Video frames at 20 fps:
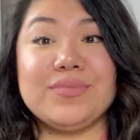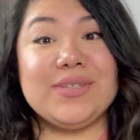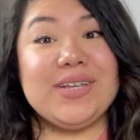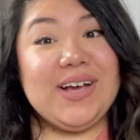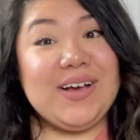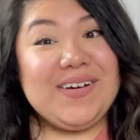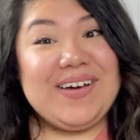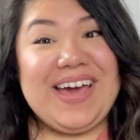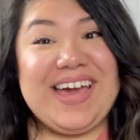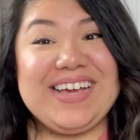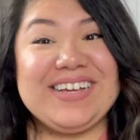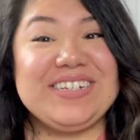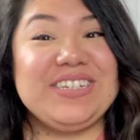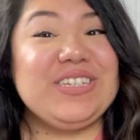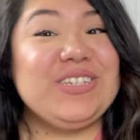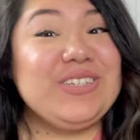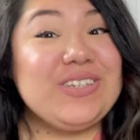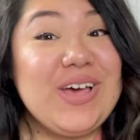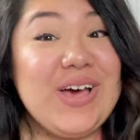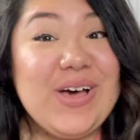Okay,
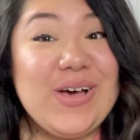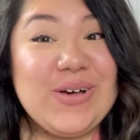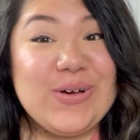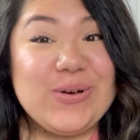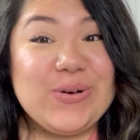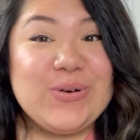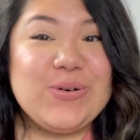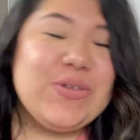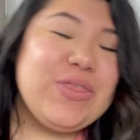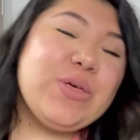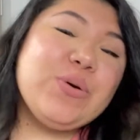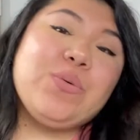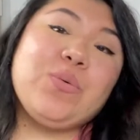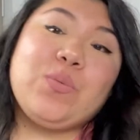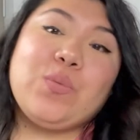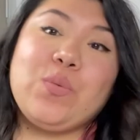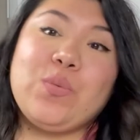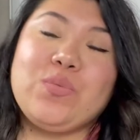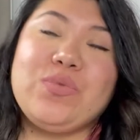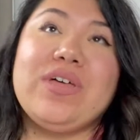so
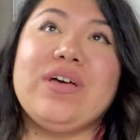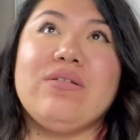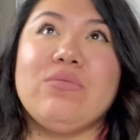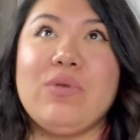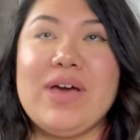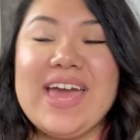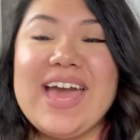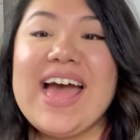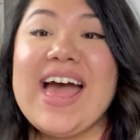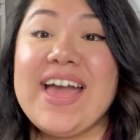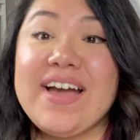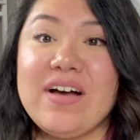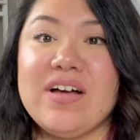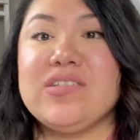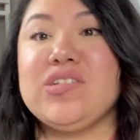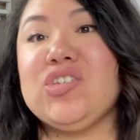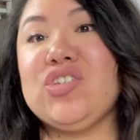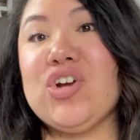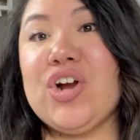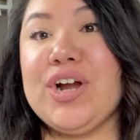the way I
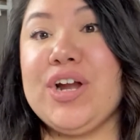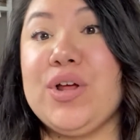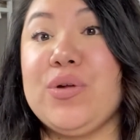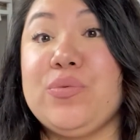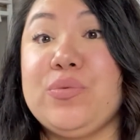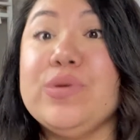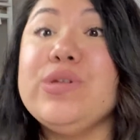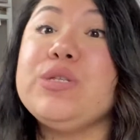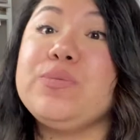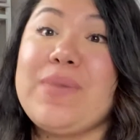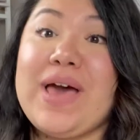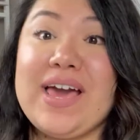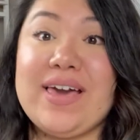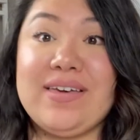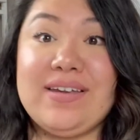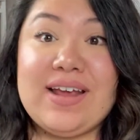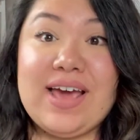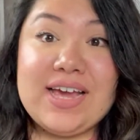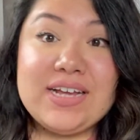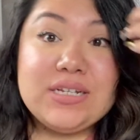got started was
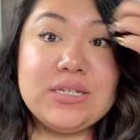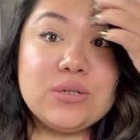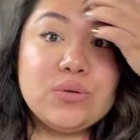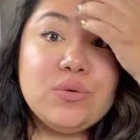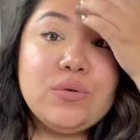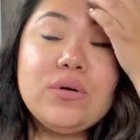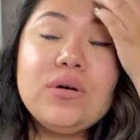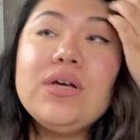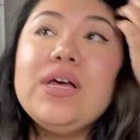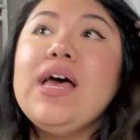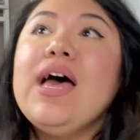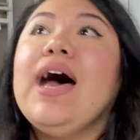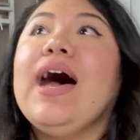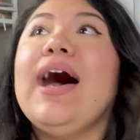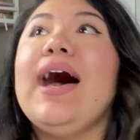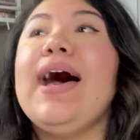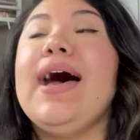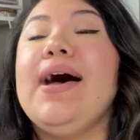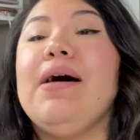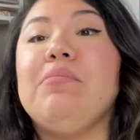back in high school.
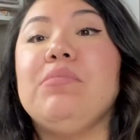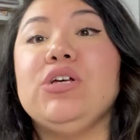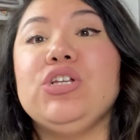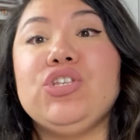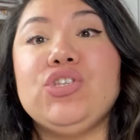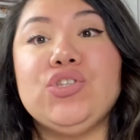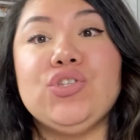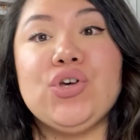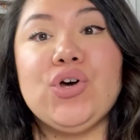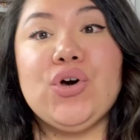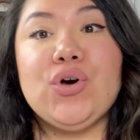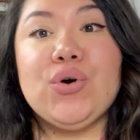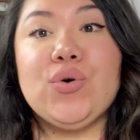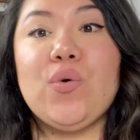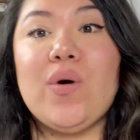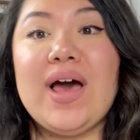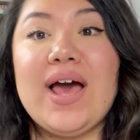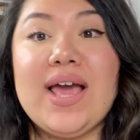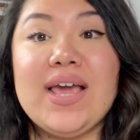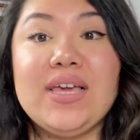
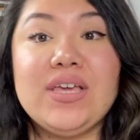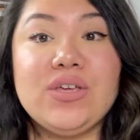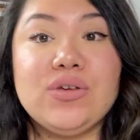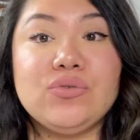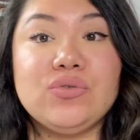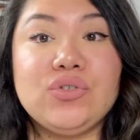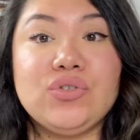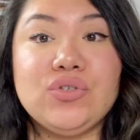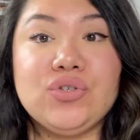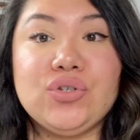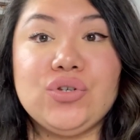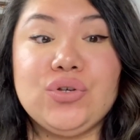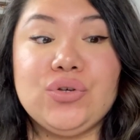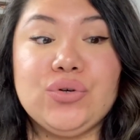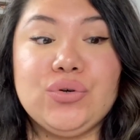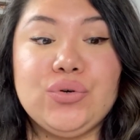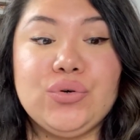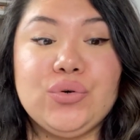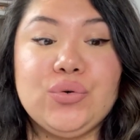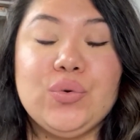So I used
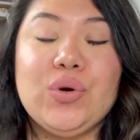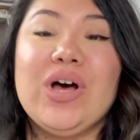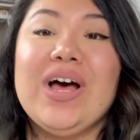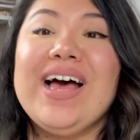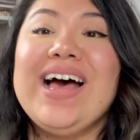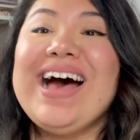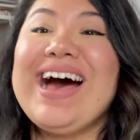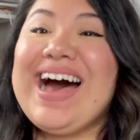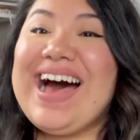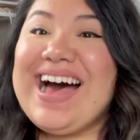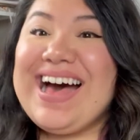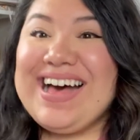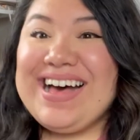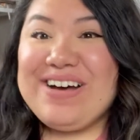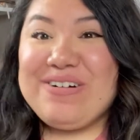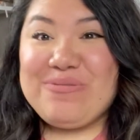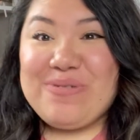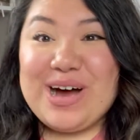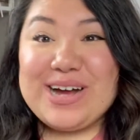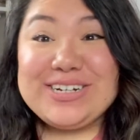to
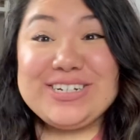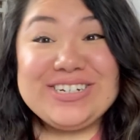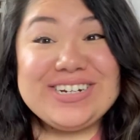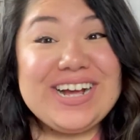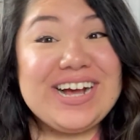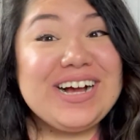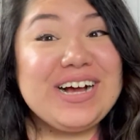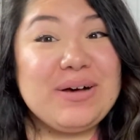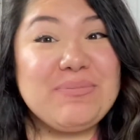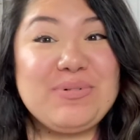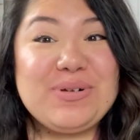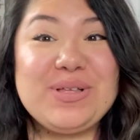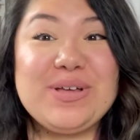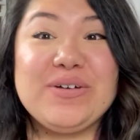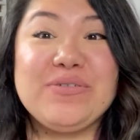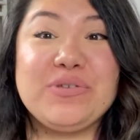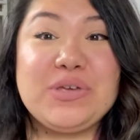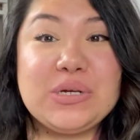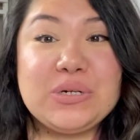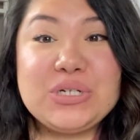watch a couple
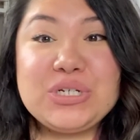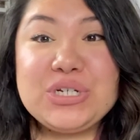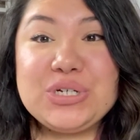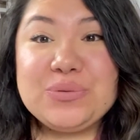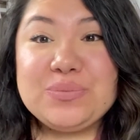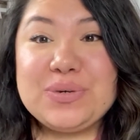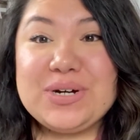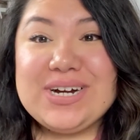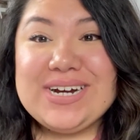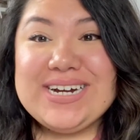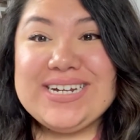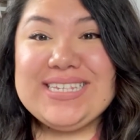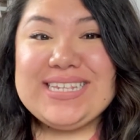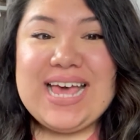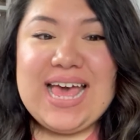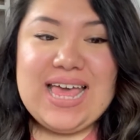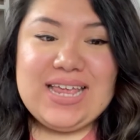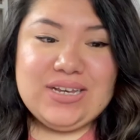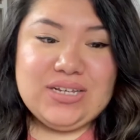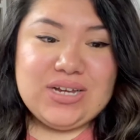of YouTubers,
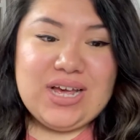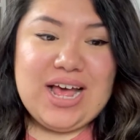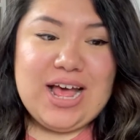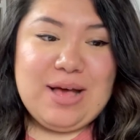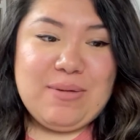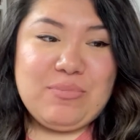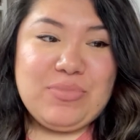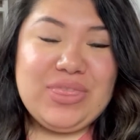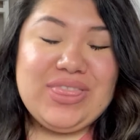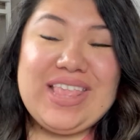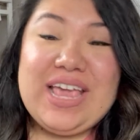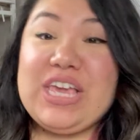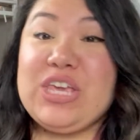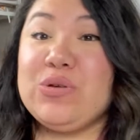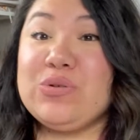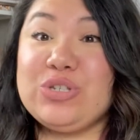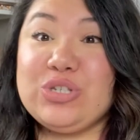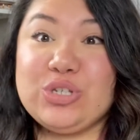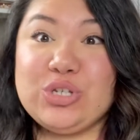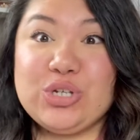and they
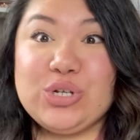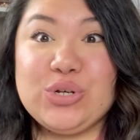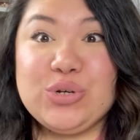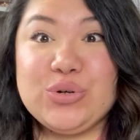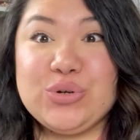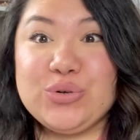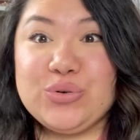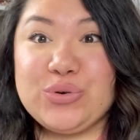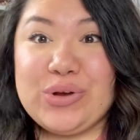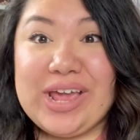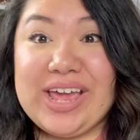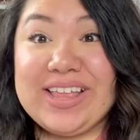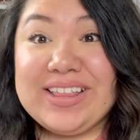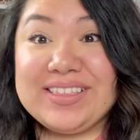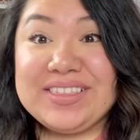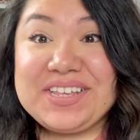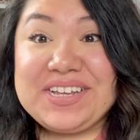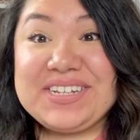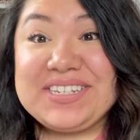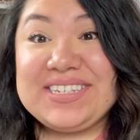used to
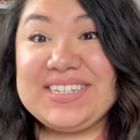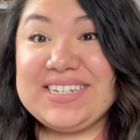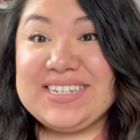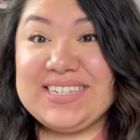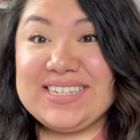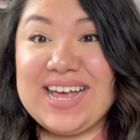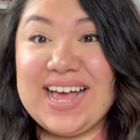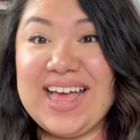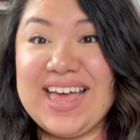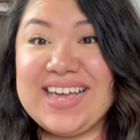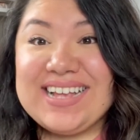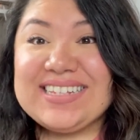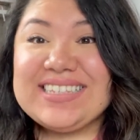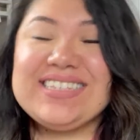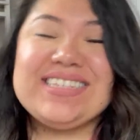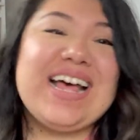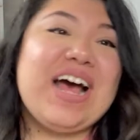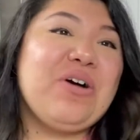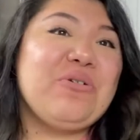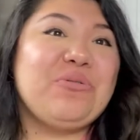create these
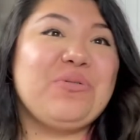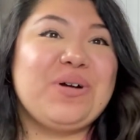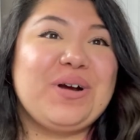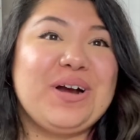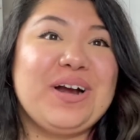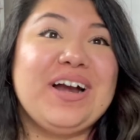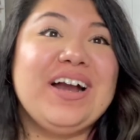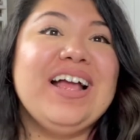designs that were